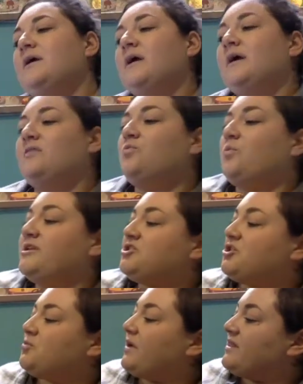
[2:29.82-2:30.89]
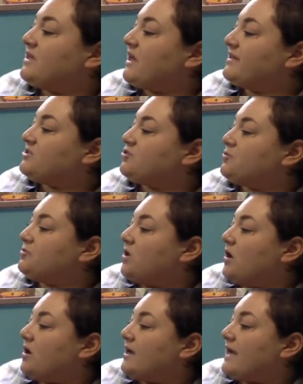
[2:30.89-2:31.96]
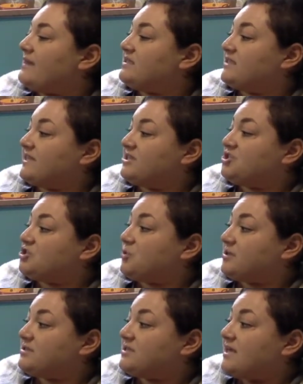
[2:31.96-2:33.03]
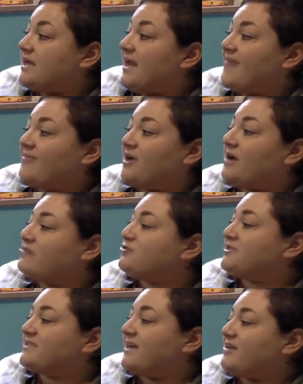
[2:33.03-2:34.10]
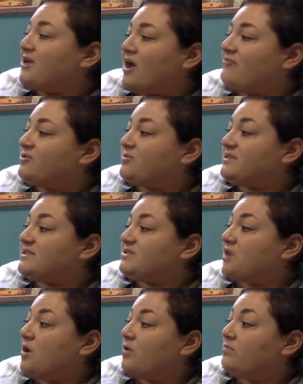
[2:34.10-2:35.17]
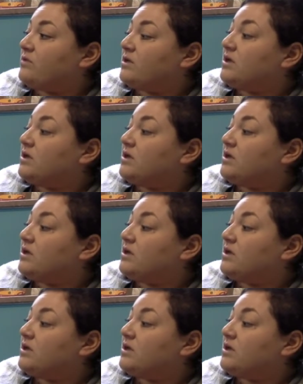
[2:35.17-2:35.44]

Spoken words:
In the winter, when the nights grew long and the days short and the countryside covered with snow,